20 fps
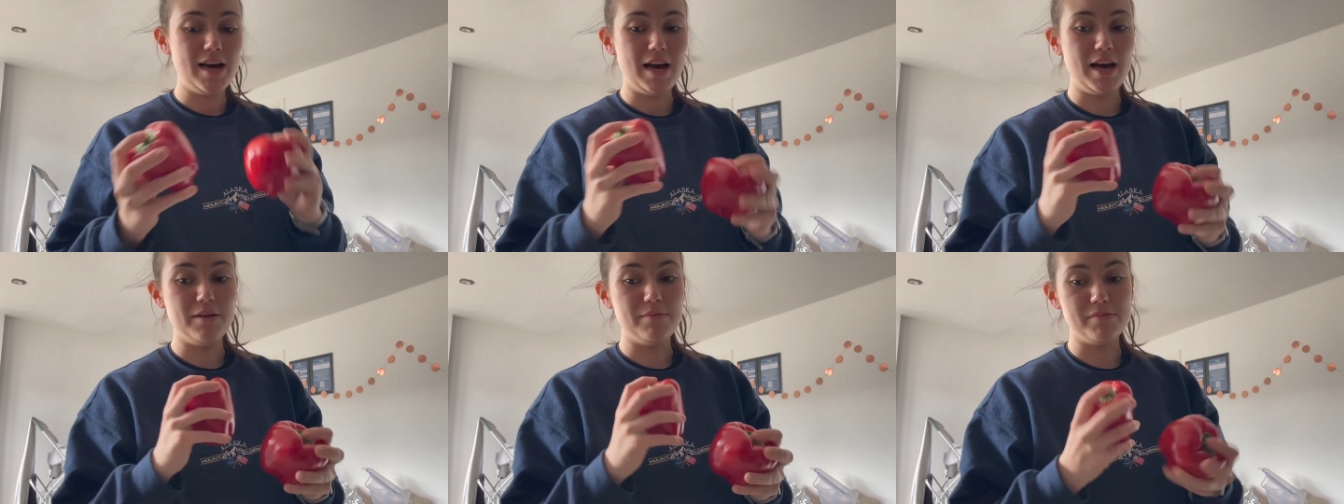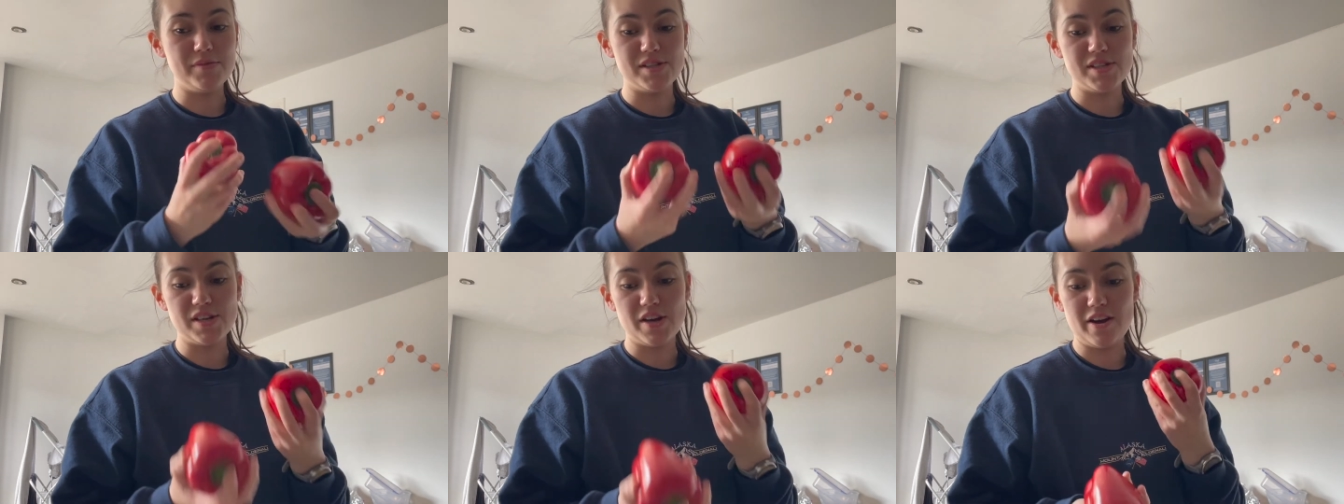
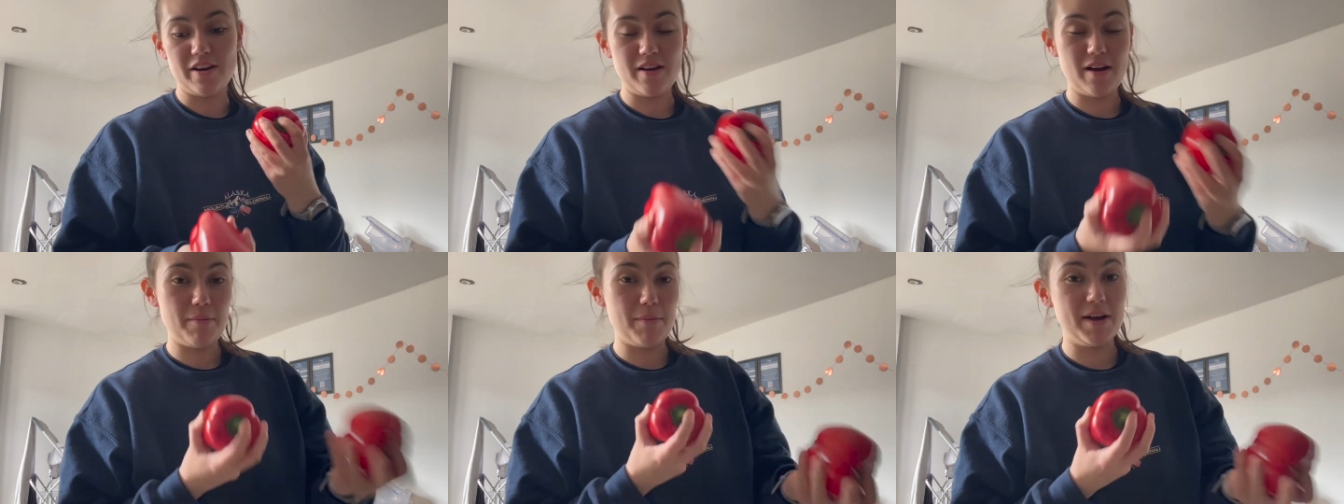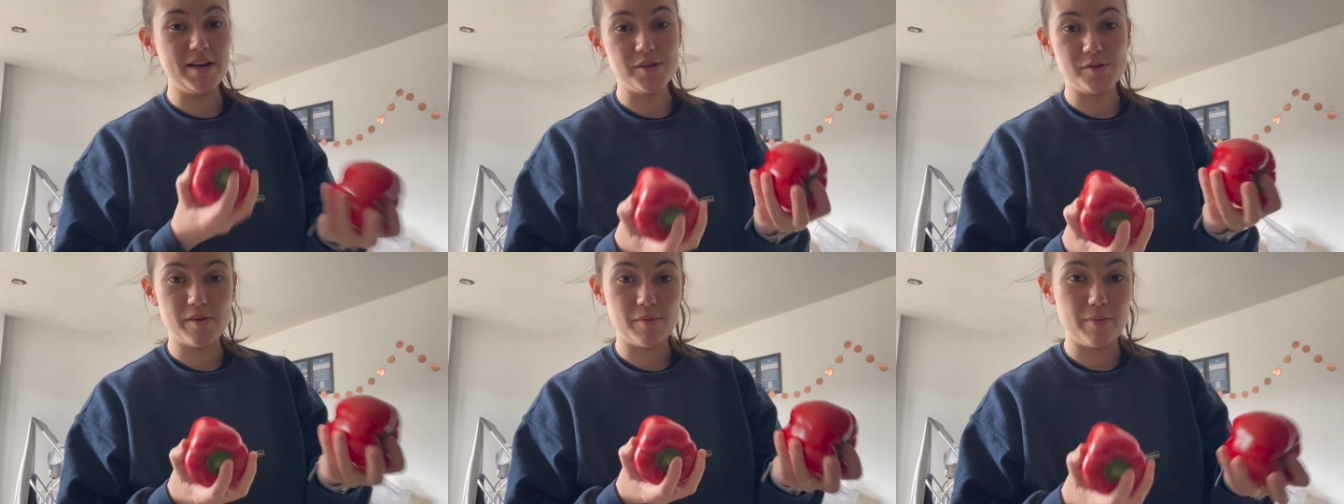Um, so I
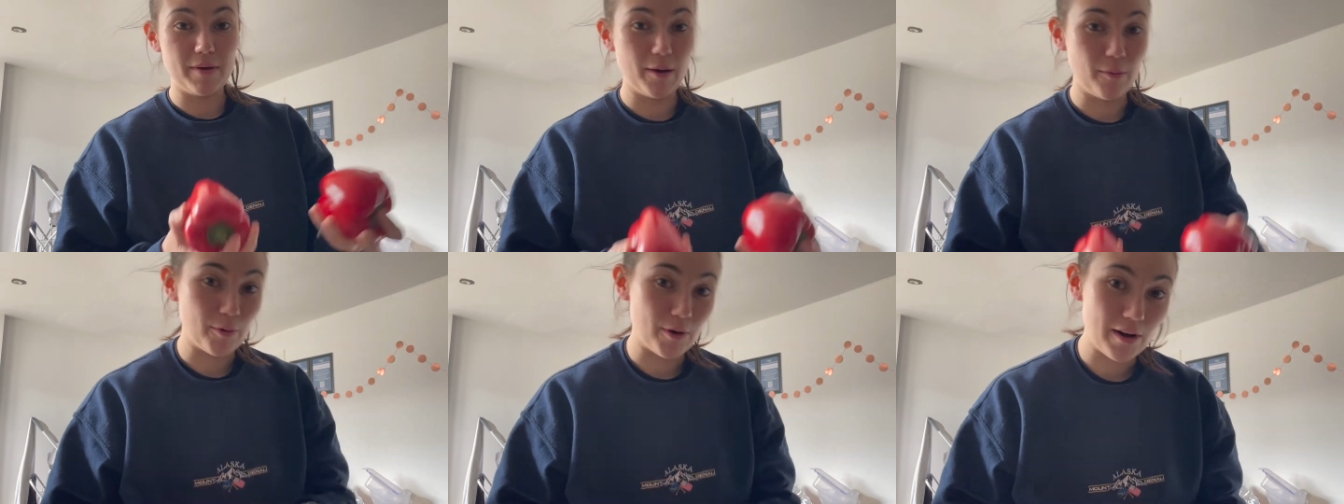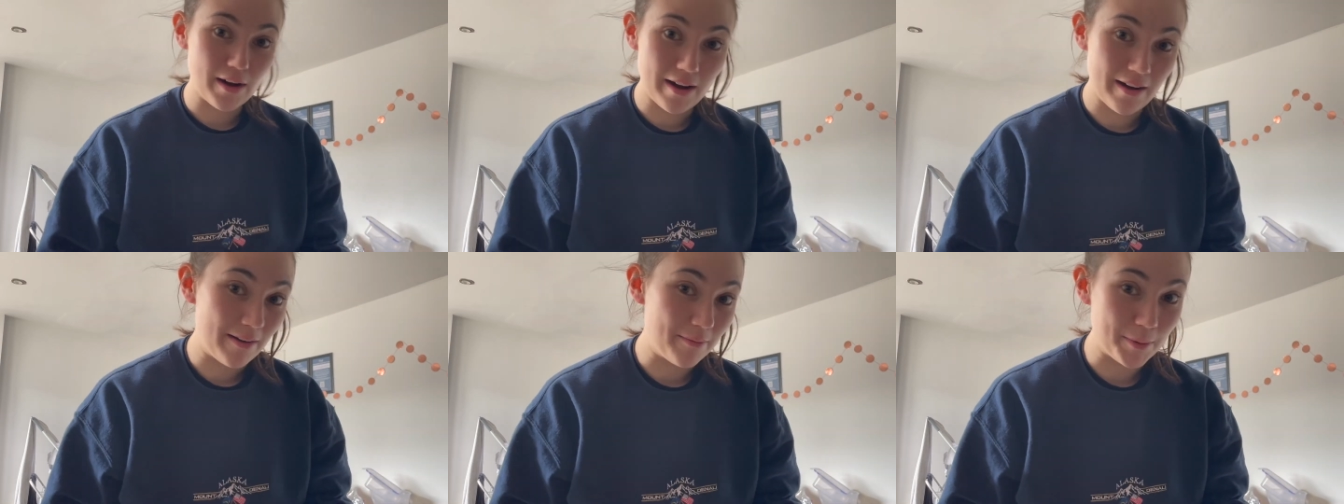might as well buy
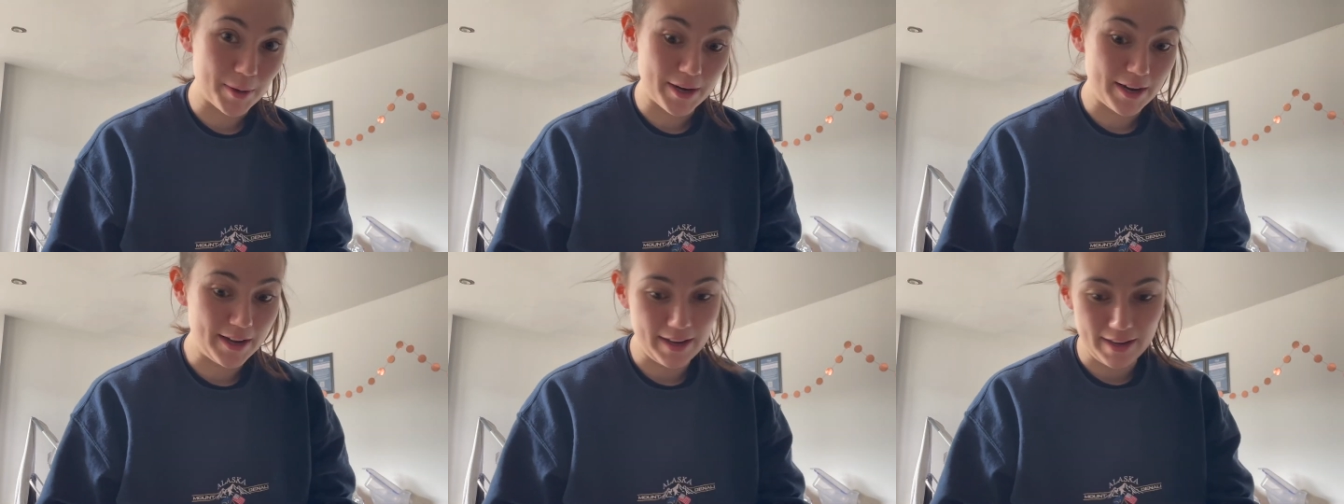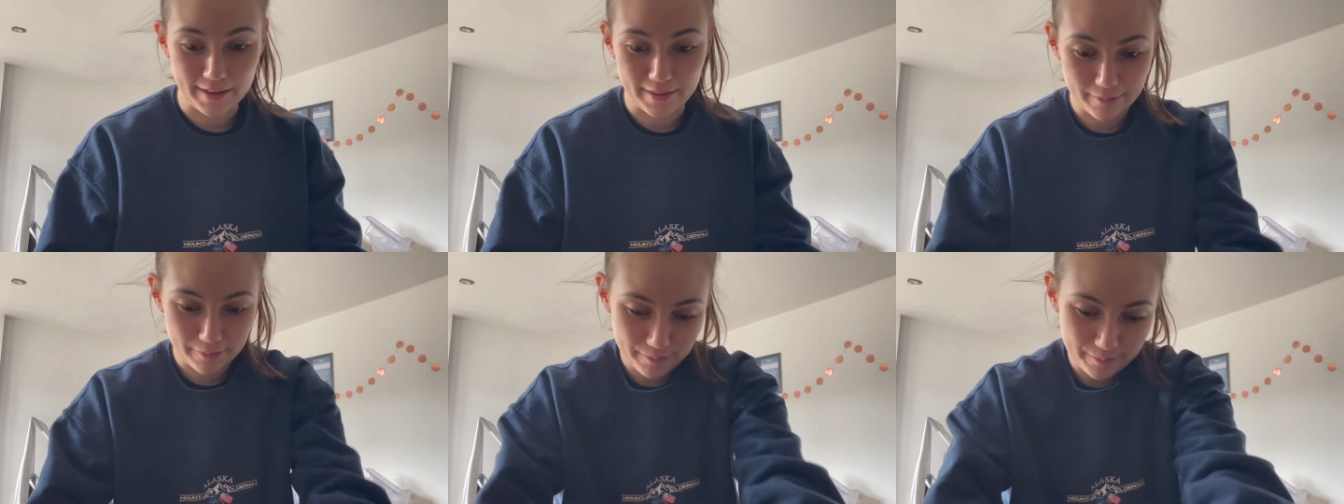what I'm gonna eat.